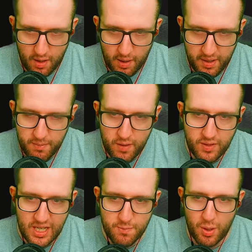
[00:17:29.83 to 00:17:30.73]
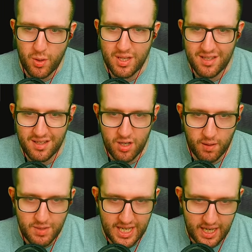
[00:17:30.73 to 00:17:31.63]
I'm going to move these both into
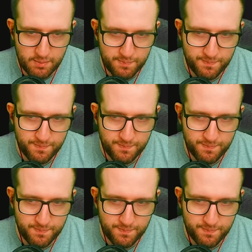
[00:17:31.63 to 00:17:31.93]
top tier.